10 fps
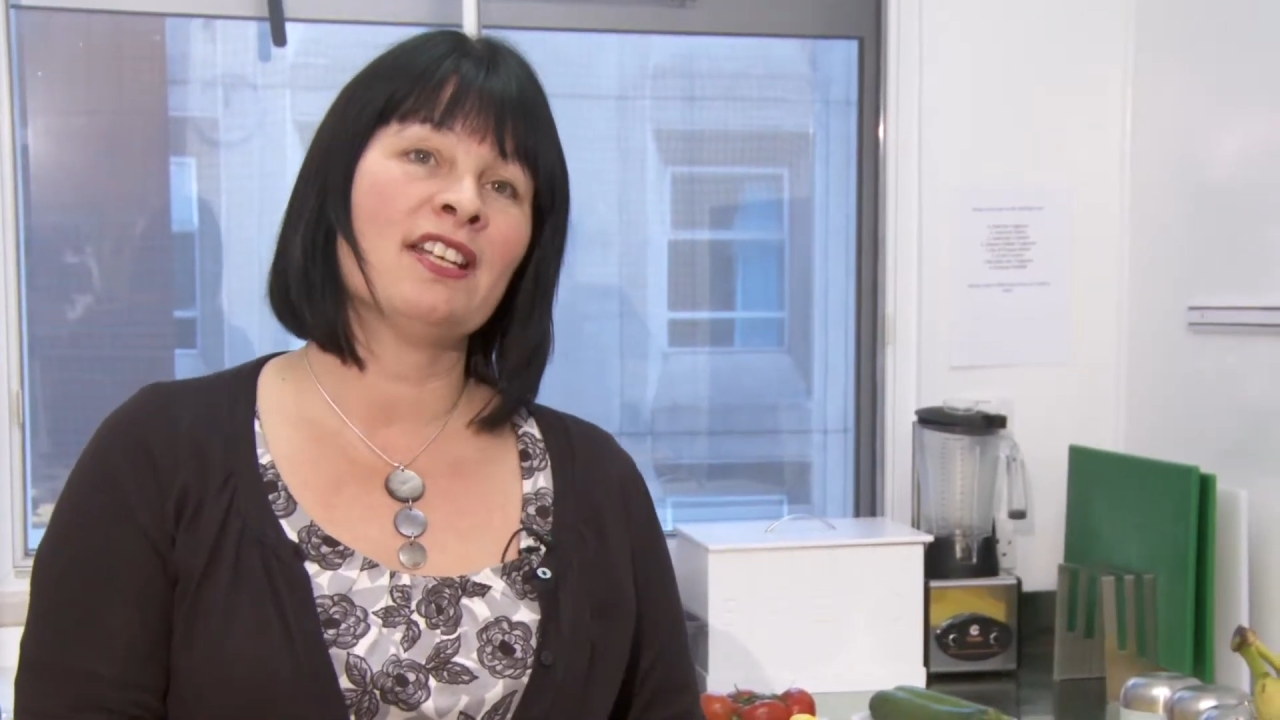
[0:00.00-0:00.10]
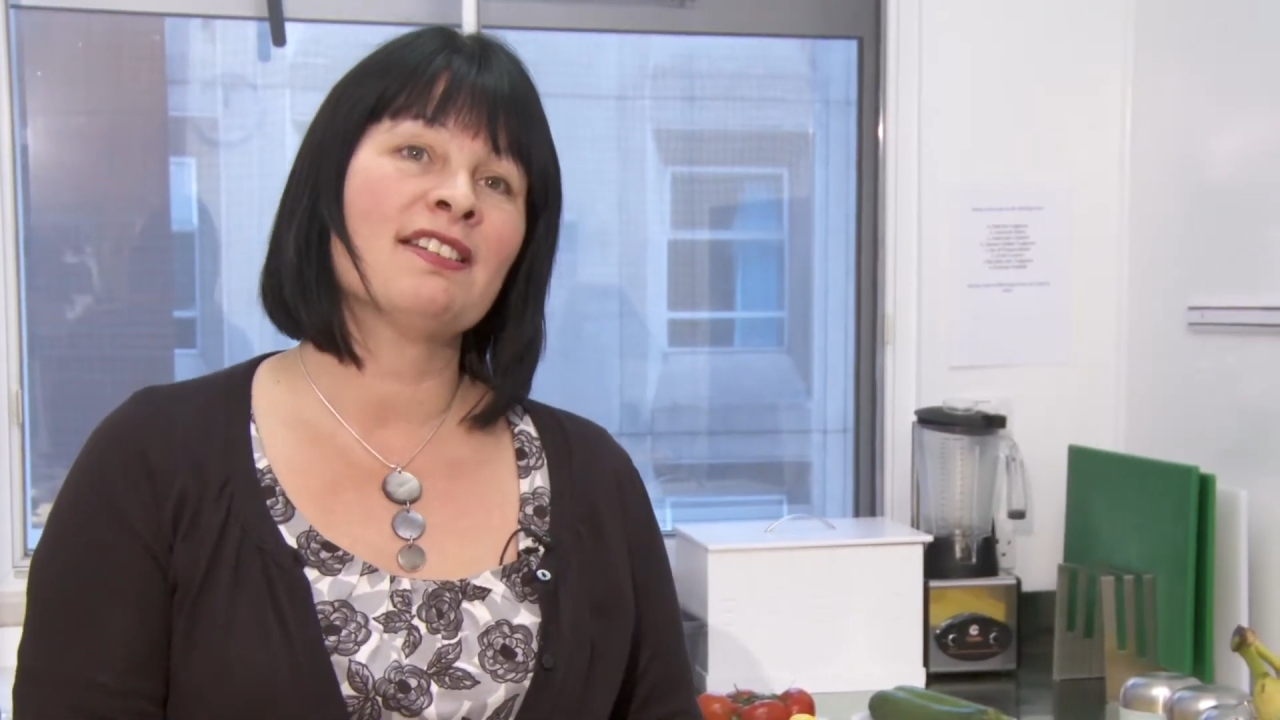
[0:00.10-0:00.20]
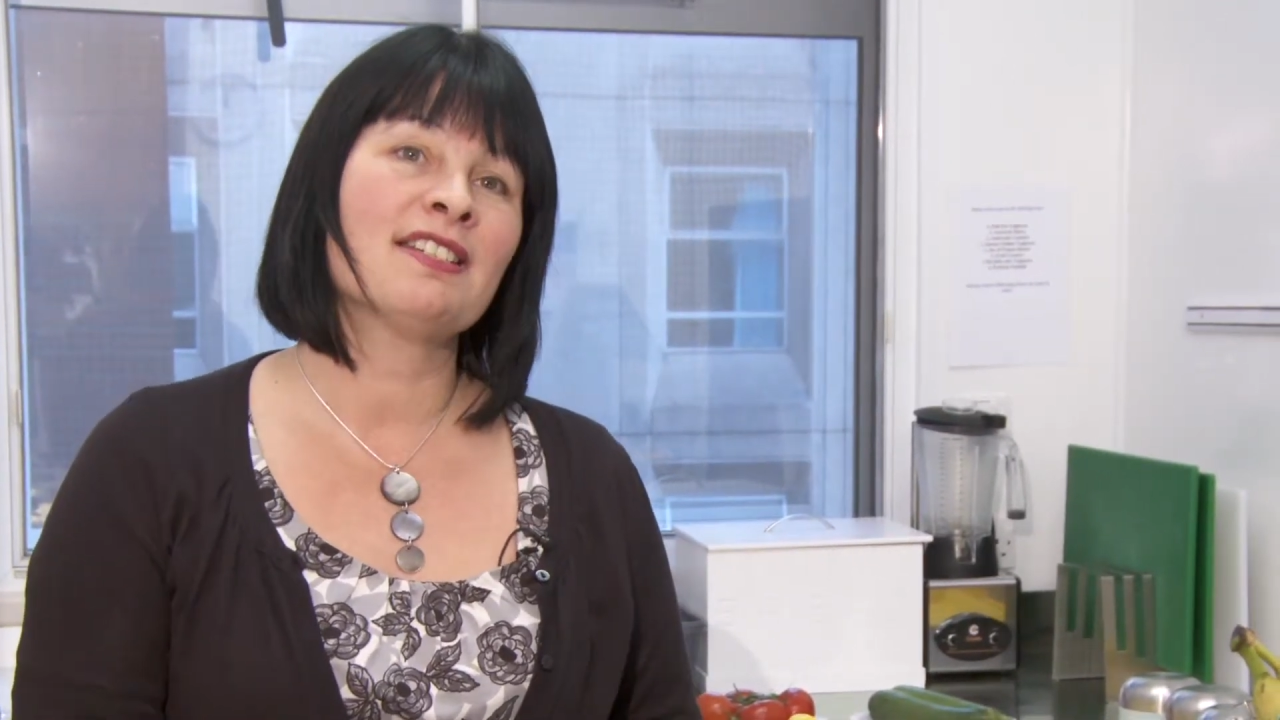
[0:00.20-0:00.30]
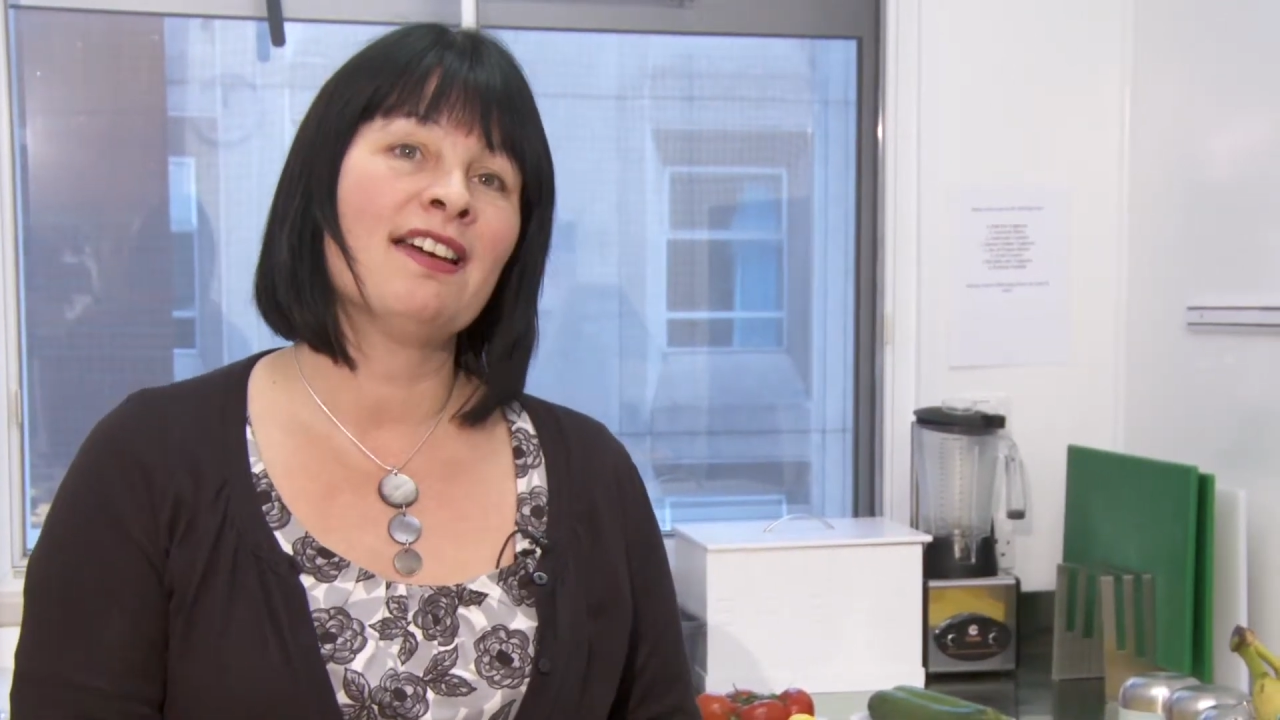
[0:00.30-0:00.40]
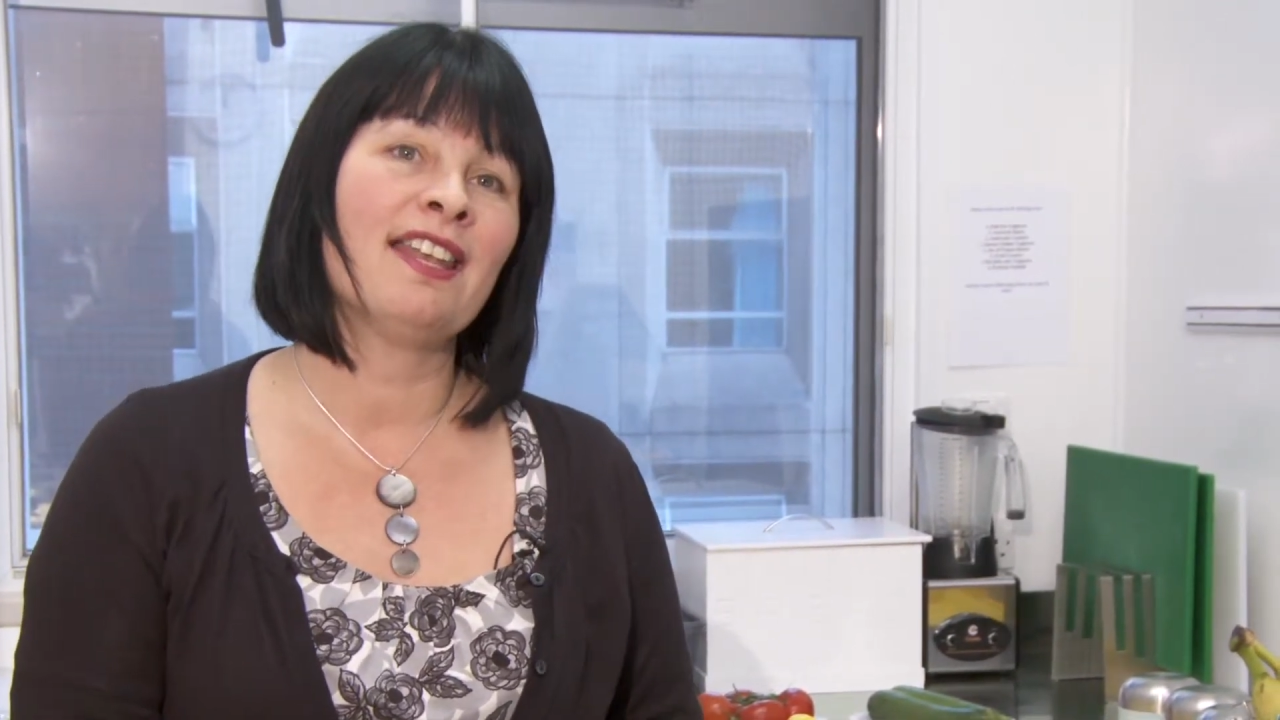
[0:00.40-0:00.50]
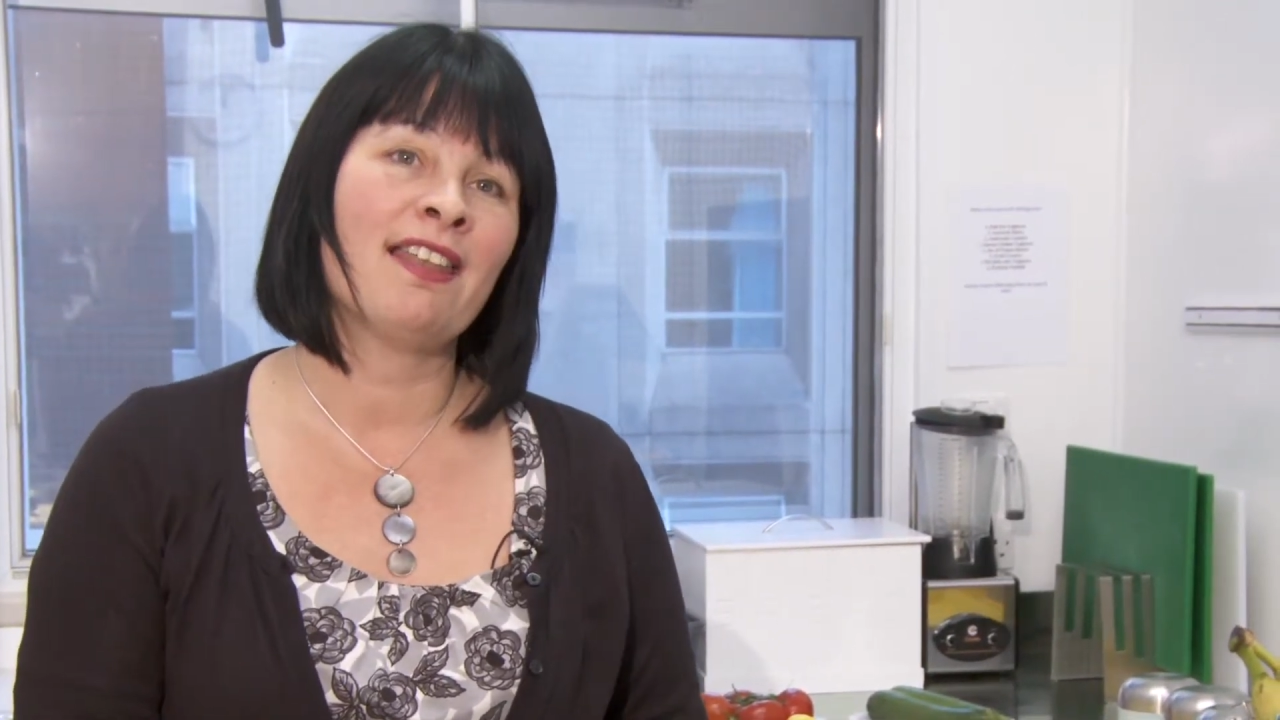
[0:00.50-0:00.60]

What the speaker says: our diet and